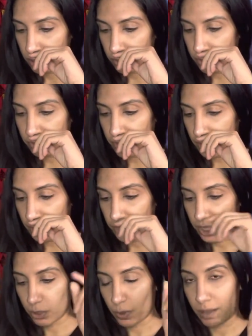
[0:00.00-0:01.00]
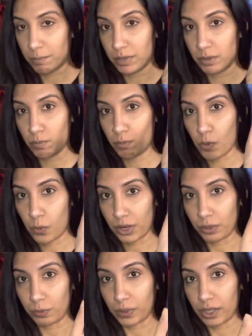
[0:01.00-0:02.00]
the veil that you have been
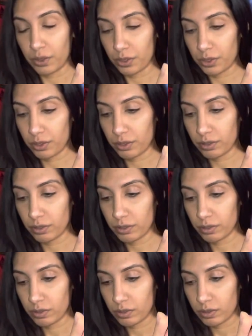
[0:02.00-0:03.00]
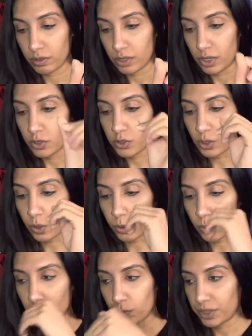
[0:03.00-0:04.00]
born with
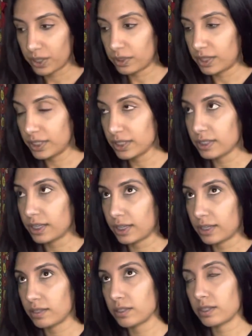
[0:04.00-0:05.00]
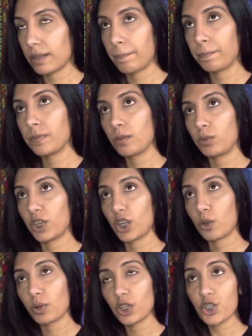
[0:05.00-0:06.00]
so, th- this is when
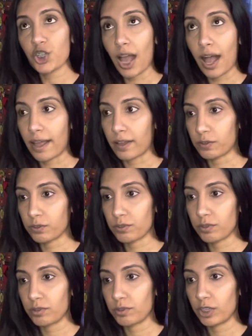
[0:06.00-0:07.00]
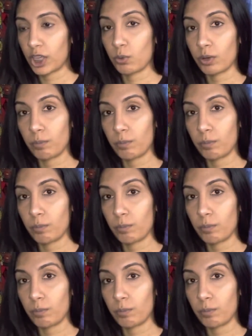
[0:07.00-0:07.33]
you were a child, you were